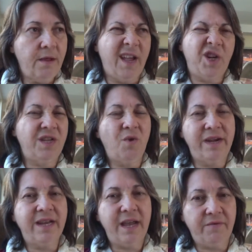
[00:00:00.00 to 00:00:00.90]
Actually,
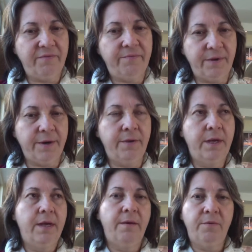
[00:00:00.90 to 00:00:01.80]
1 day of,
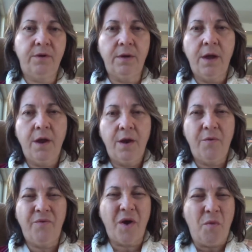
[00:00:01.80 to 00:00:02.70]

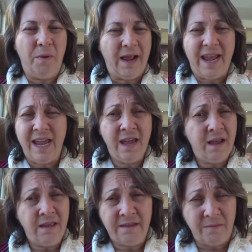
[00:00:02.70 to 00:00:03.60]
role play,
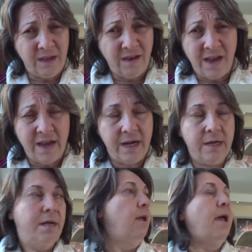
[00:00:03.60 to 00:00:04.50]
something I hate.
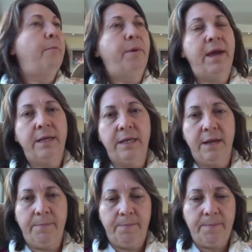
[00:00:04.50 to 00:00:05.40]
But
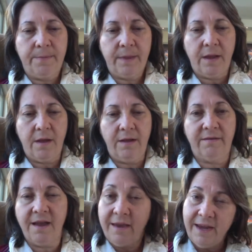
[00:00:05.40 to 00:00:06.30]
it's
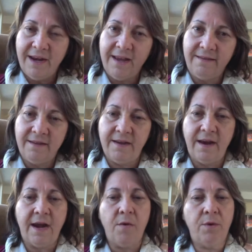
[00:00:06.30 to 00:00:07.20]
sunk in, hasn't it?
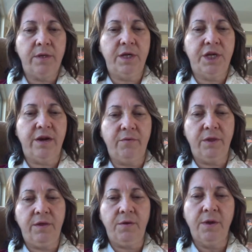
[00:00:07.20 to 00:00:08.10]
And I wanted to share it
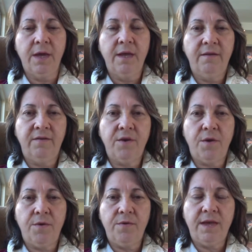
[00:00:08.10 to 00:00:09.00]
with you.
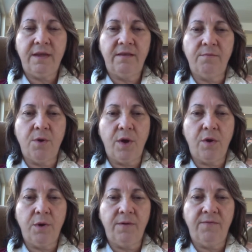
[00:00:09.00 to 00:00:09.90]
So that's my
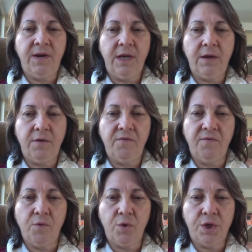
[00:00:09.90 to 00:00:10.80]
quick video
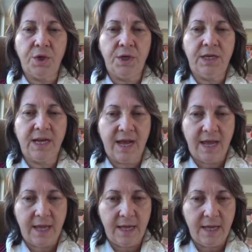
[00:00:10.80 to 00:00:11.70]
for
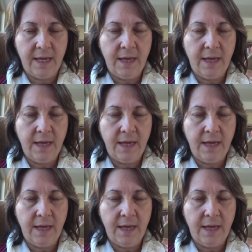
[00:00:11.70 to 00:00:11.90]
today.